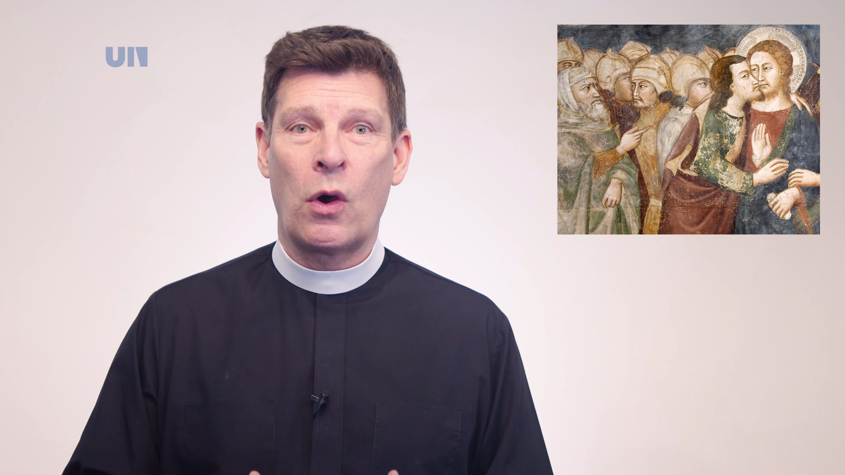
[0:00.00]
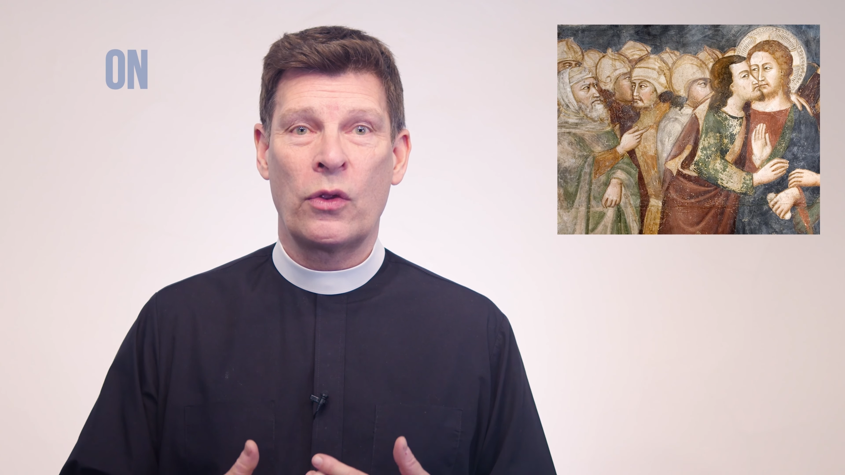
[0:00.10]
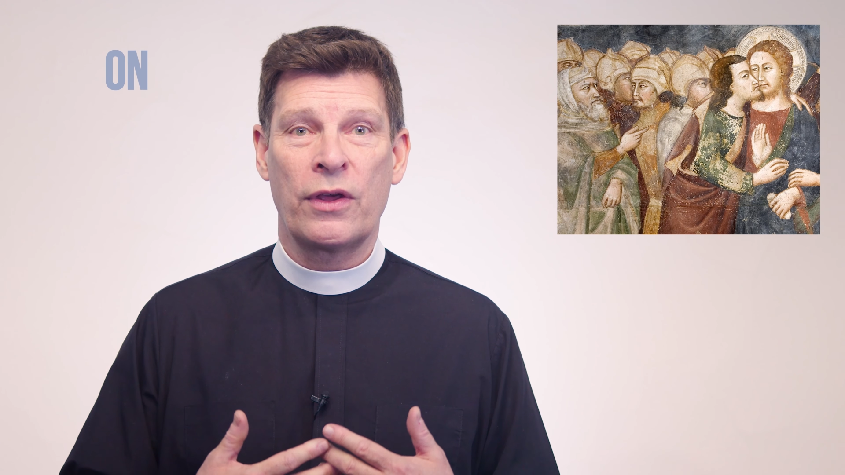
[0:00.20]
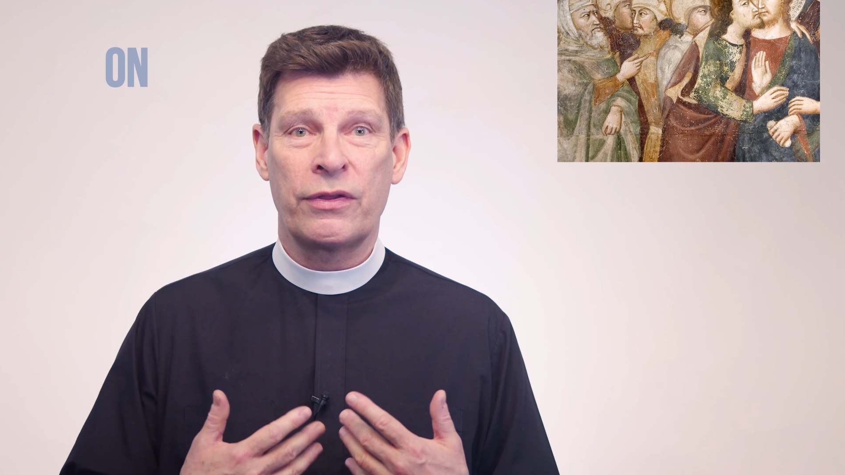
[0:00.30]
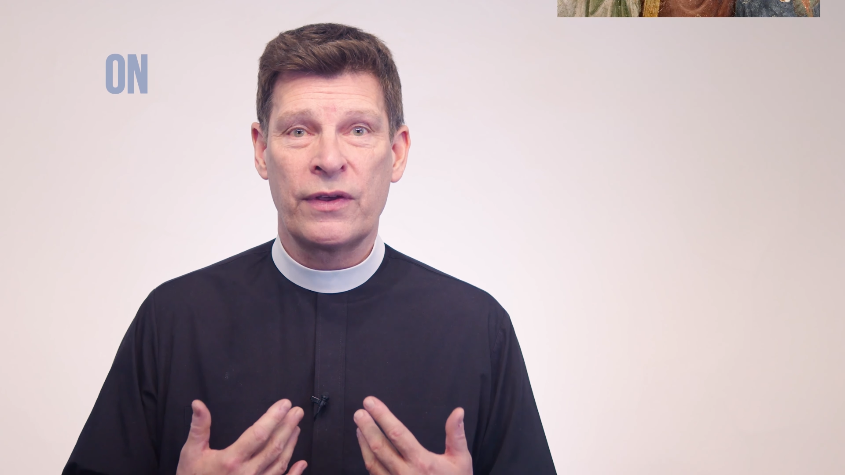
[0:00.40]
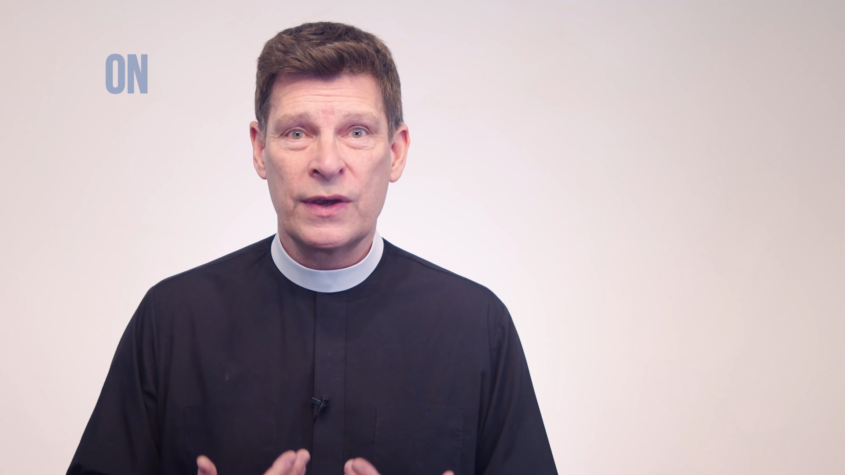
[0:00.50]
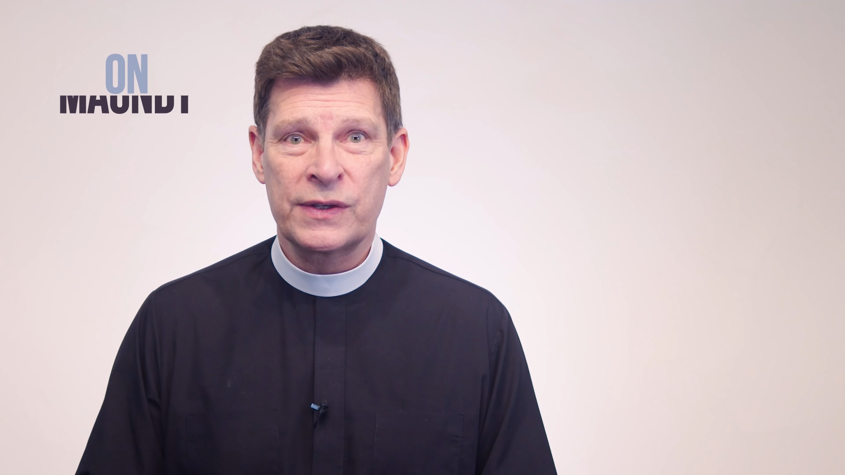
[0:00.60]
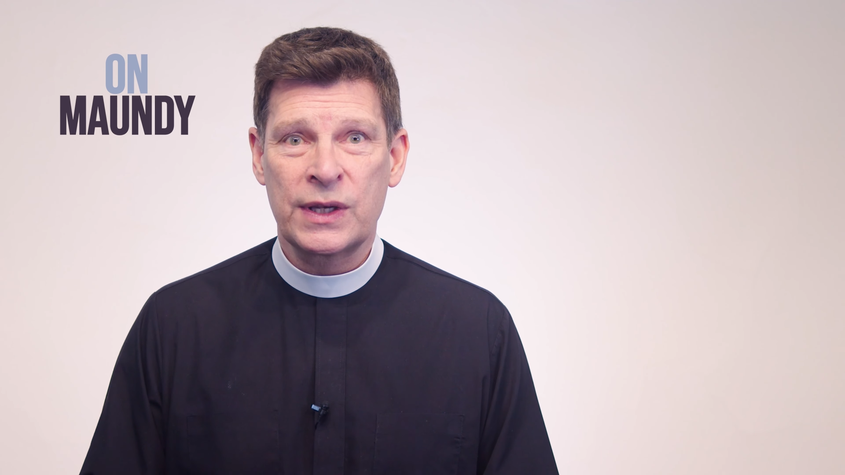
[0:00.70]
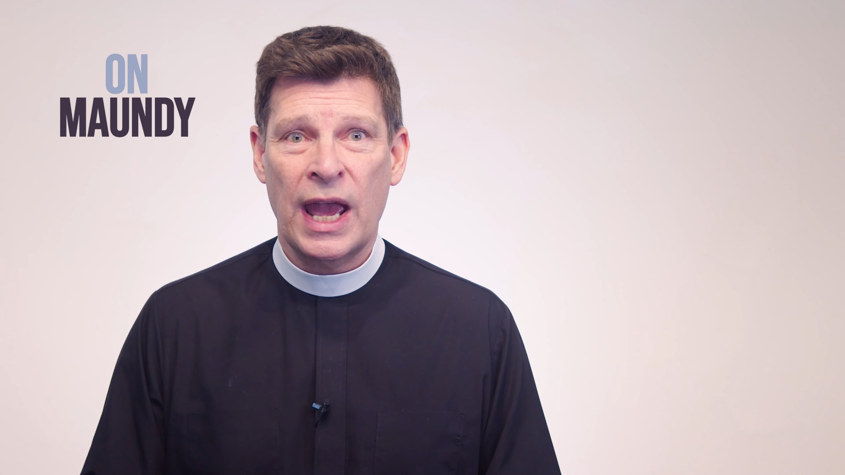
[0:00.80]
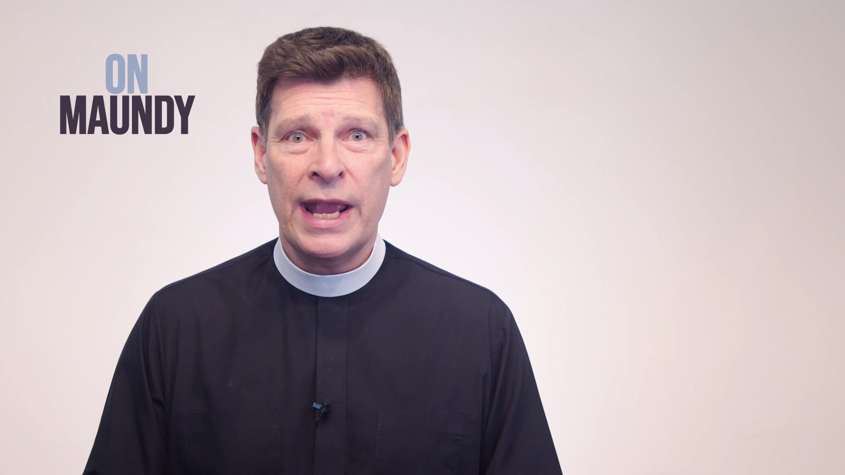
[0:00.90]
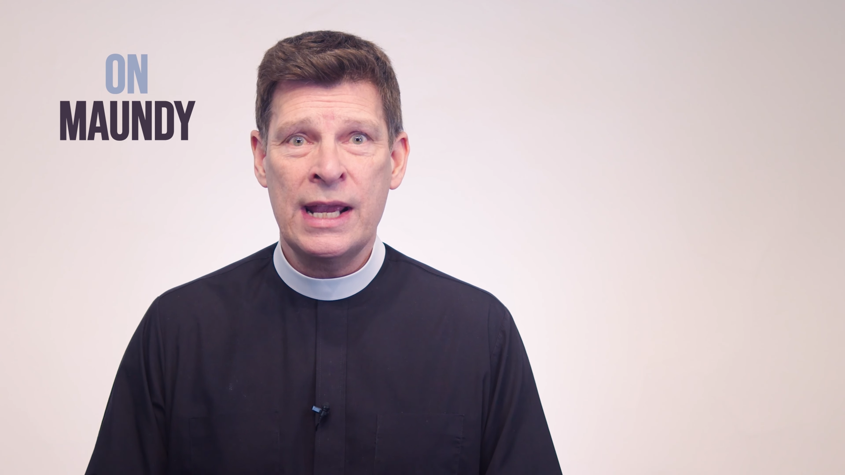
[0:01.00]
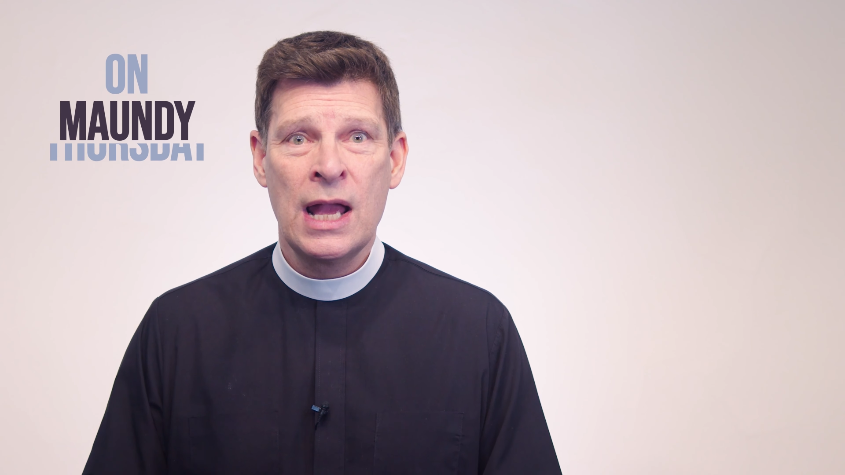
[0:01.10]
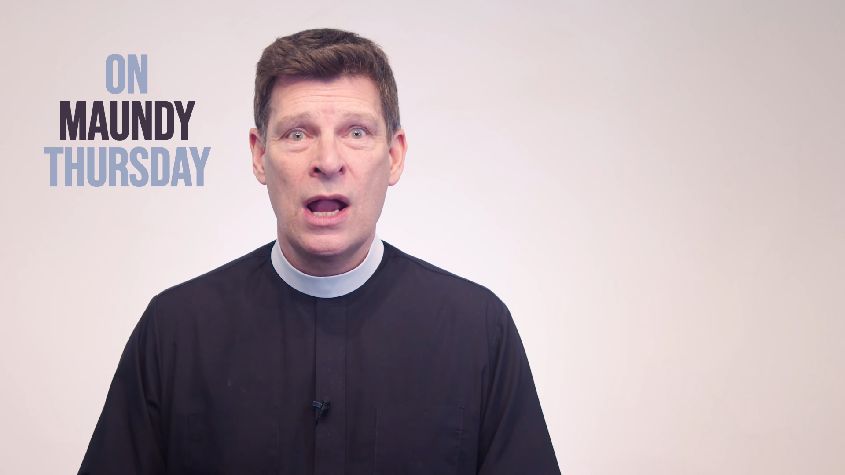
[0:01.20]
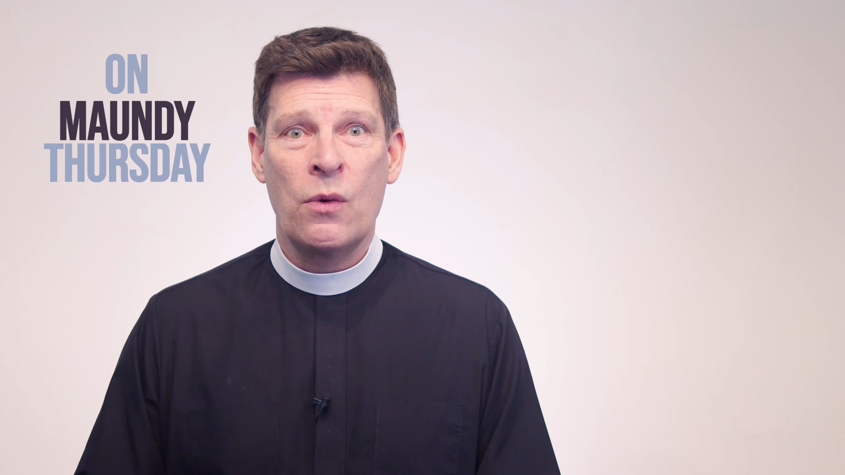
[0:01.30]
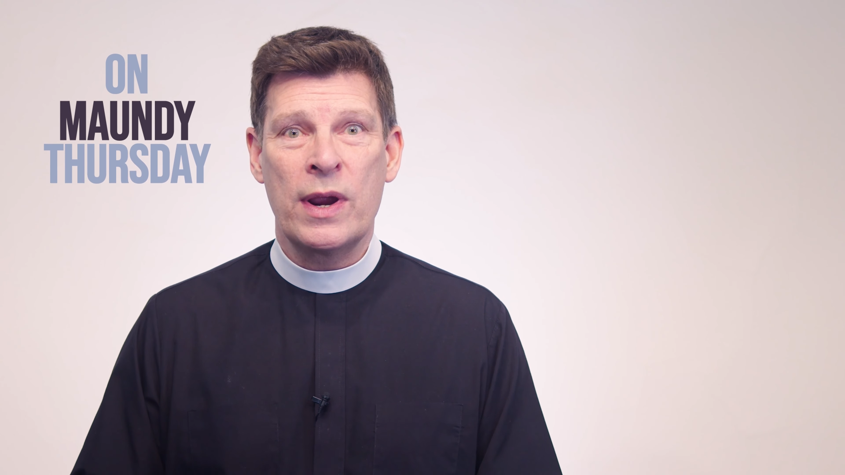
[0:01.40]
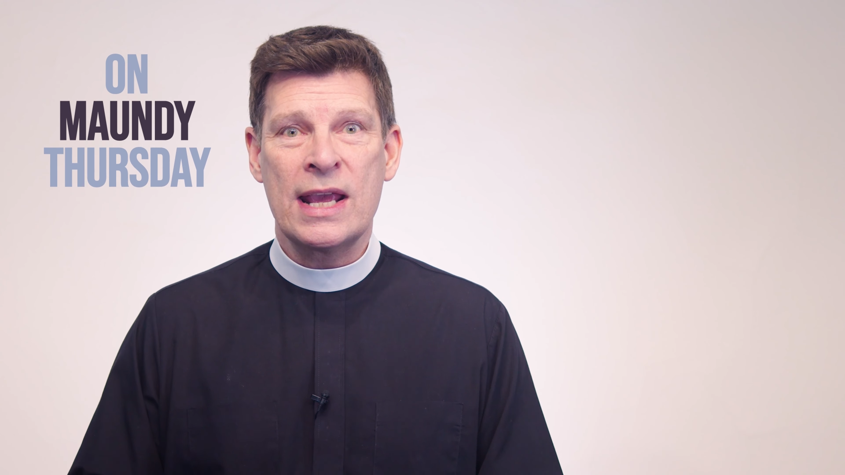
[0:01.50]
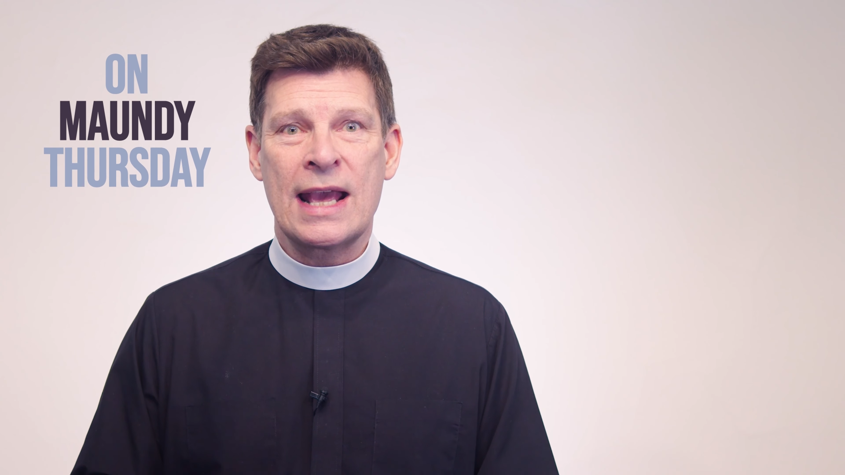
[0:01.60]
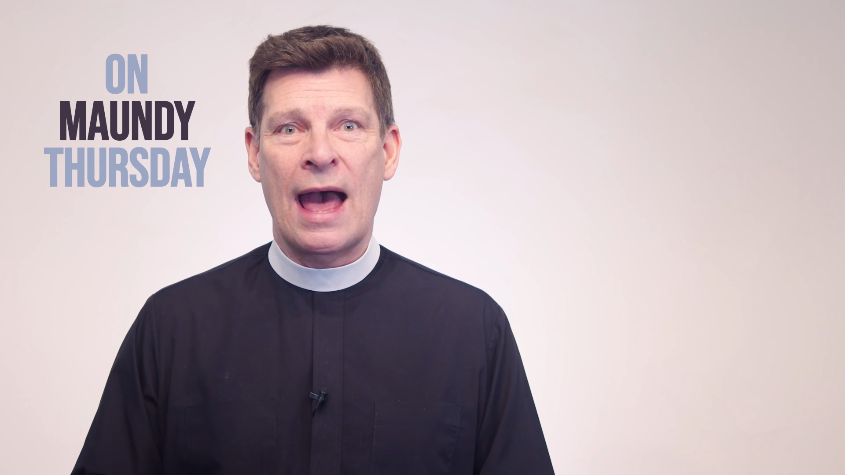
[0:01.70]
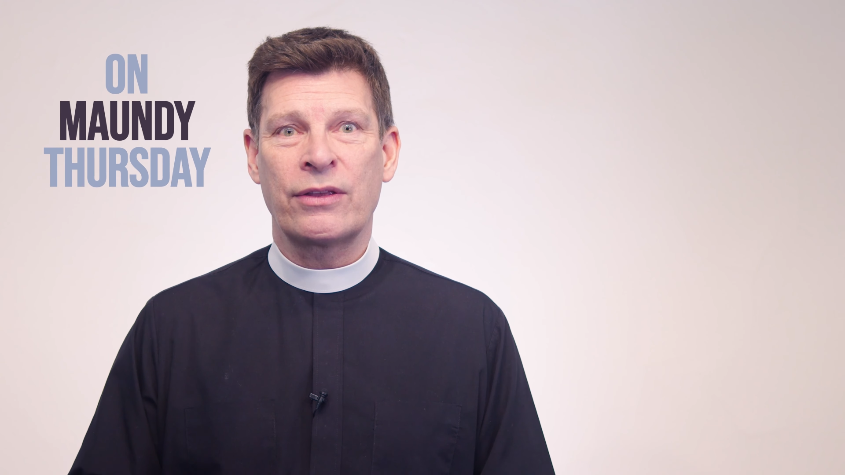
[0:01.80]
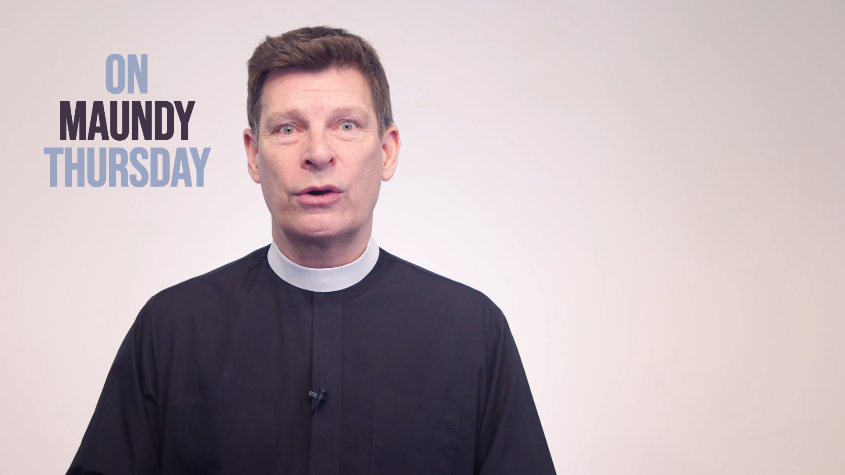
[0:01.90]
On the Thursday, we
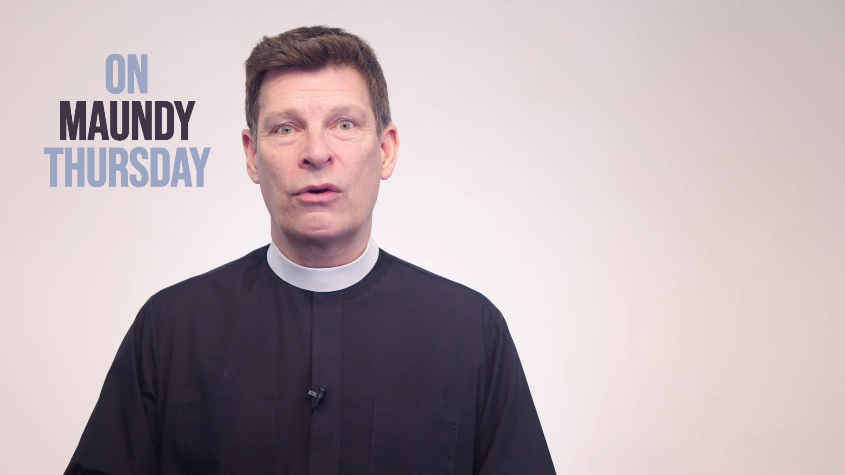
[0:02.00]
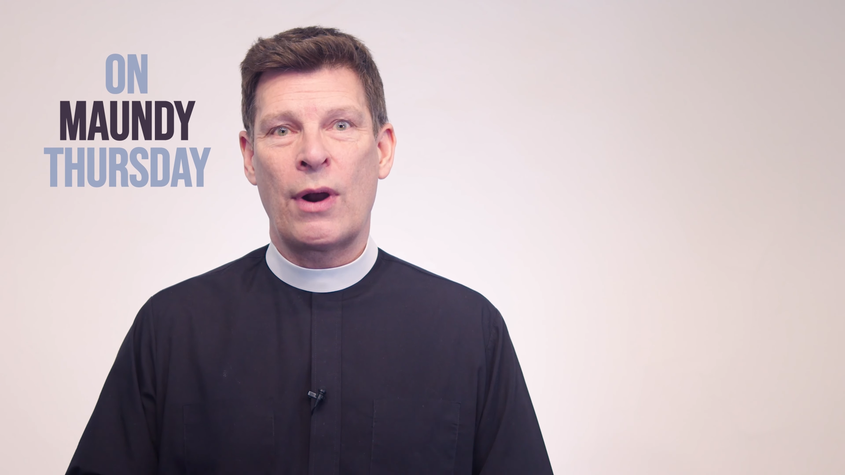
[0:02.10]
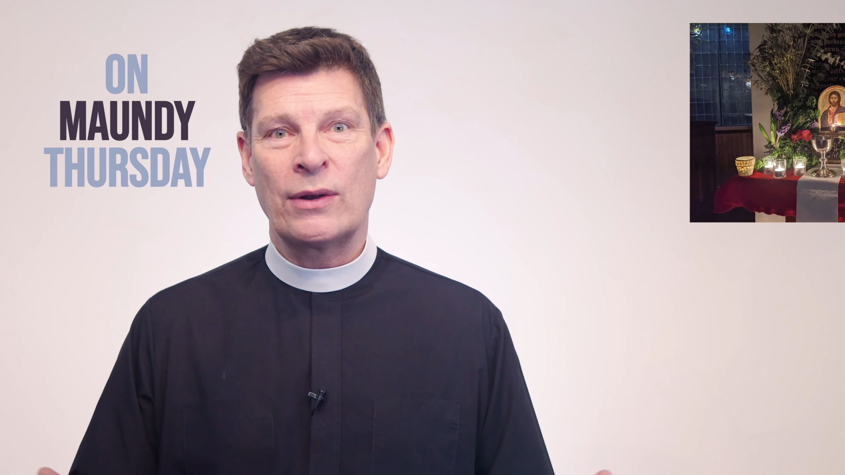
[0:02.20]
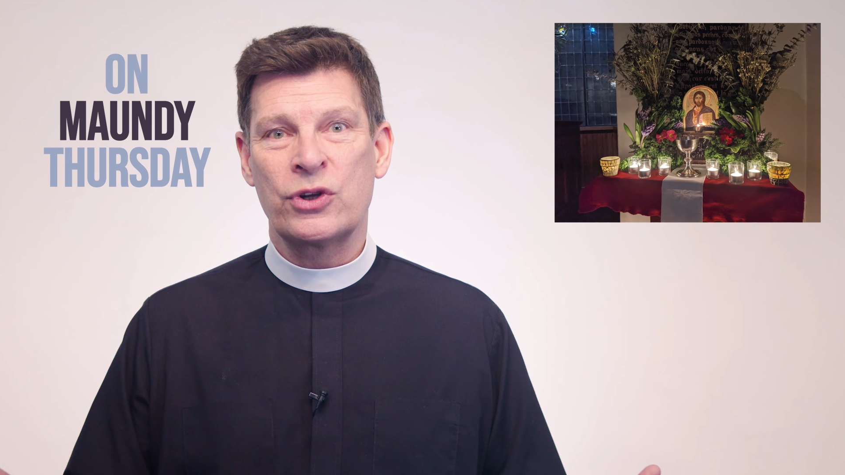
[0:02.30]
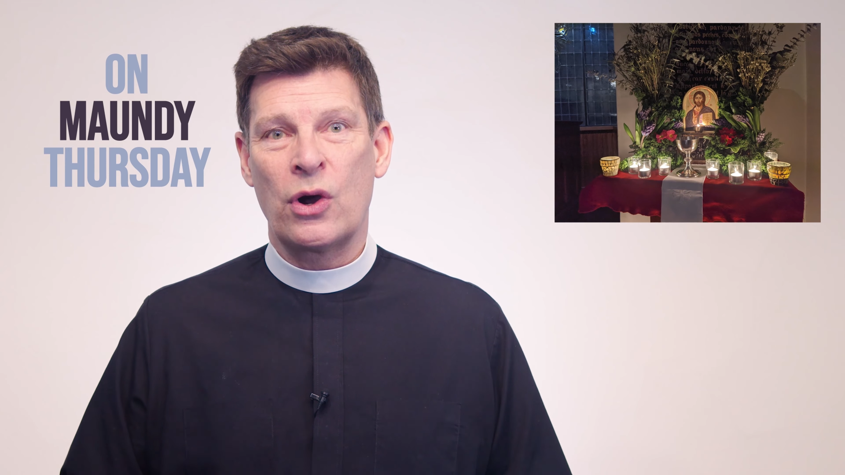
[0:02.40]
gather around